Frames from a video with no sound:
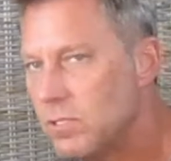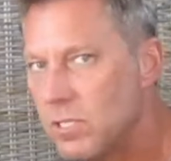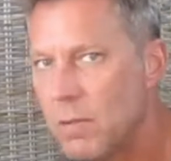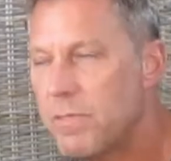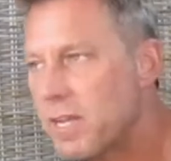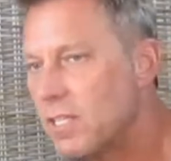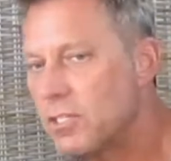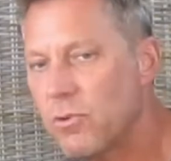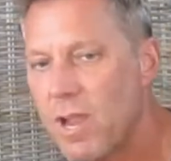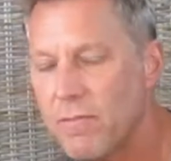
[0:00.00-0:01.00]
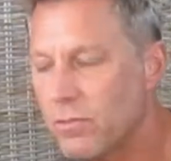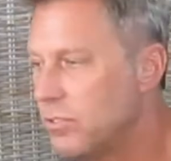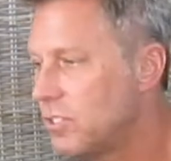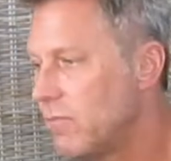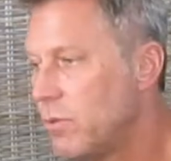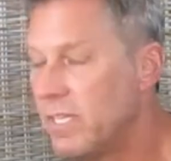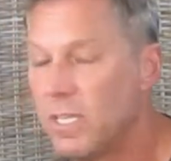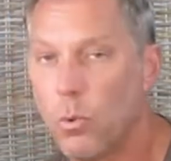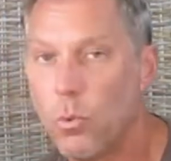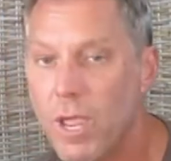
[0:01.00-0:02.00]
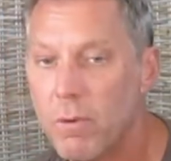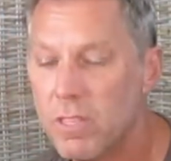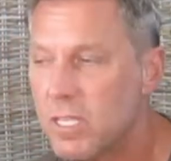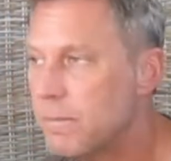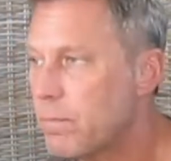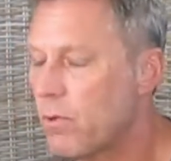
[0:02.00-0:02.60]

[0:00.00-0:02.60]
dump that on the traveler and see if we can get away with it,